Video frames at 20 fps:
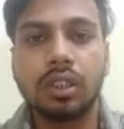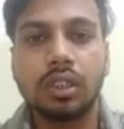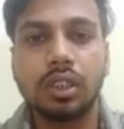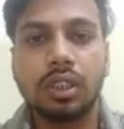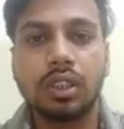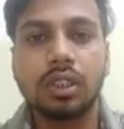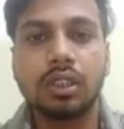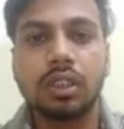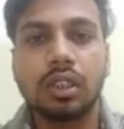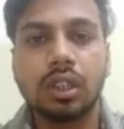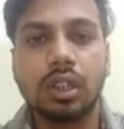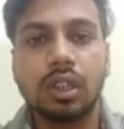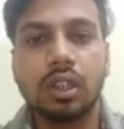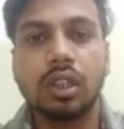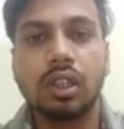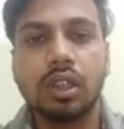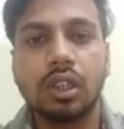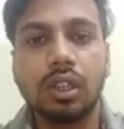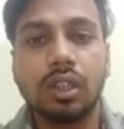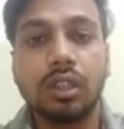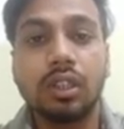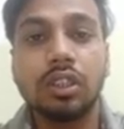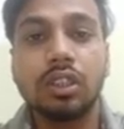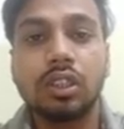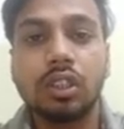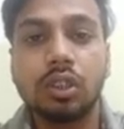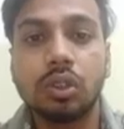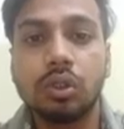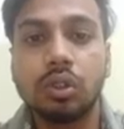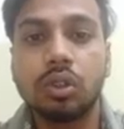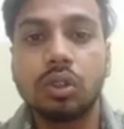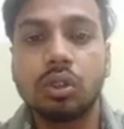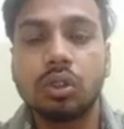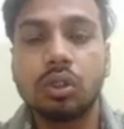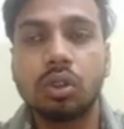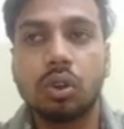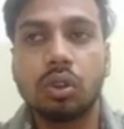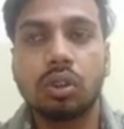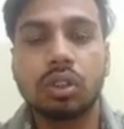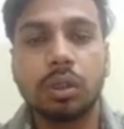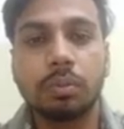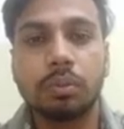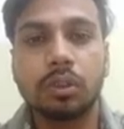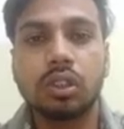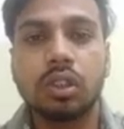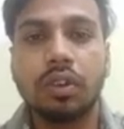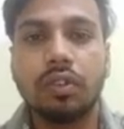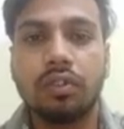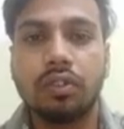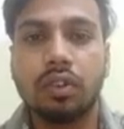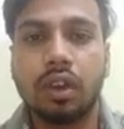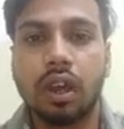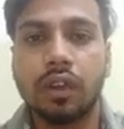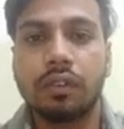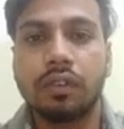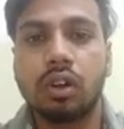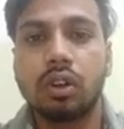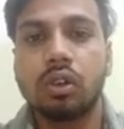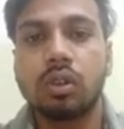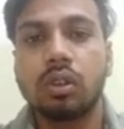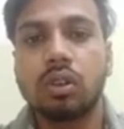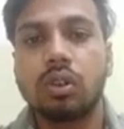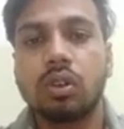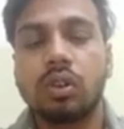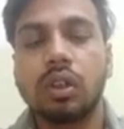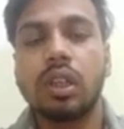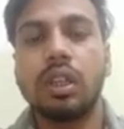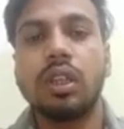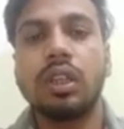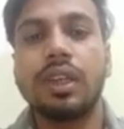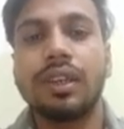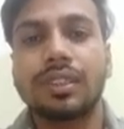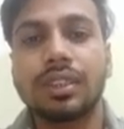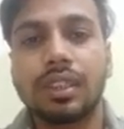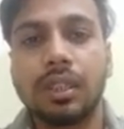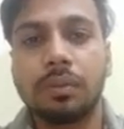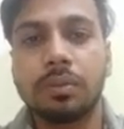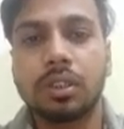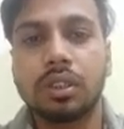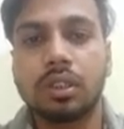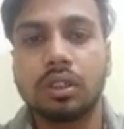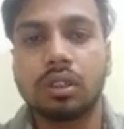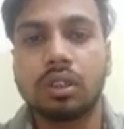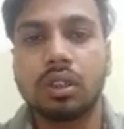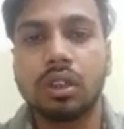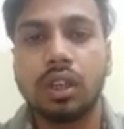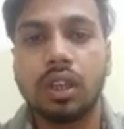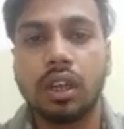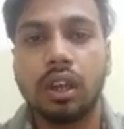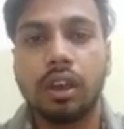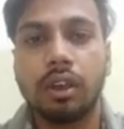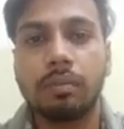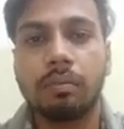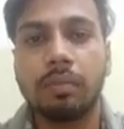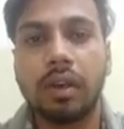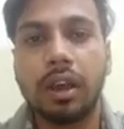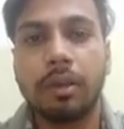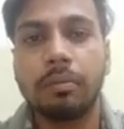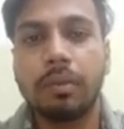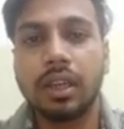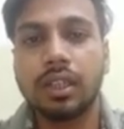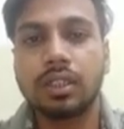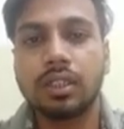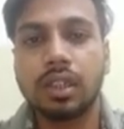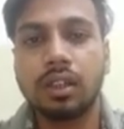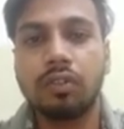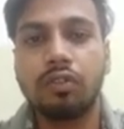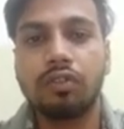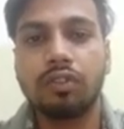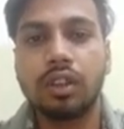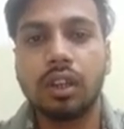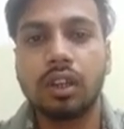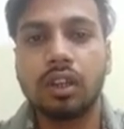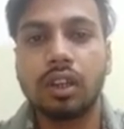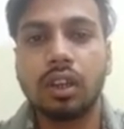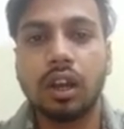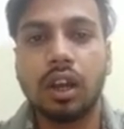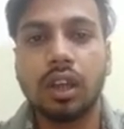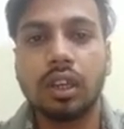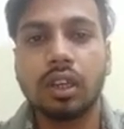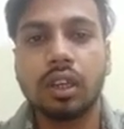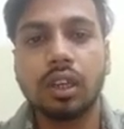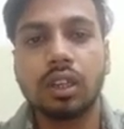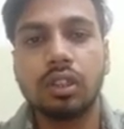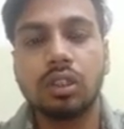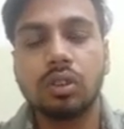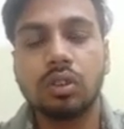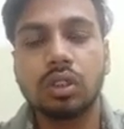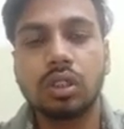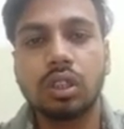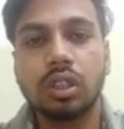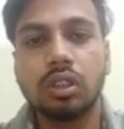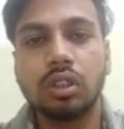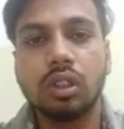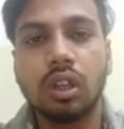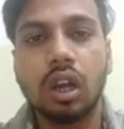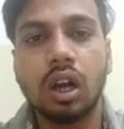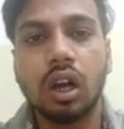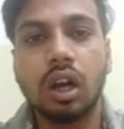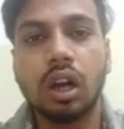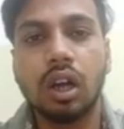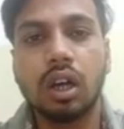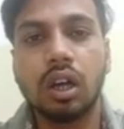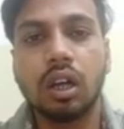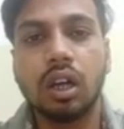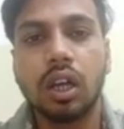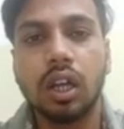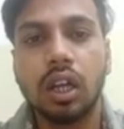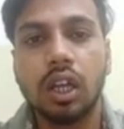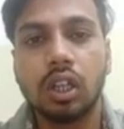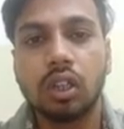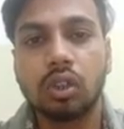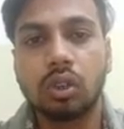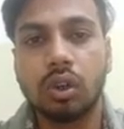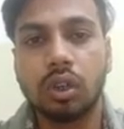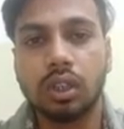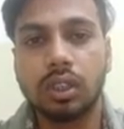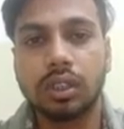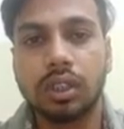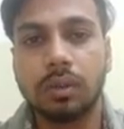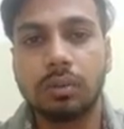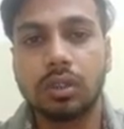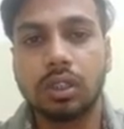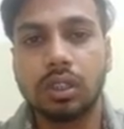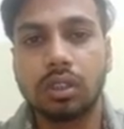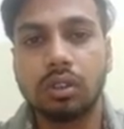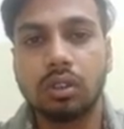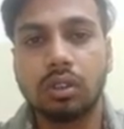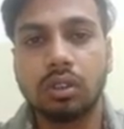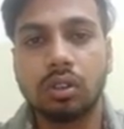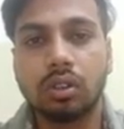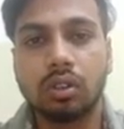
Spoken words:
It is used to throw. Suppose if I want to throw any exception by myself, then I can use the throw exception.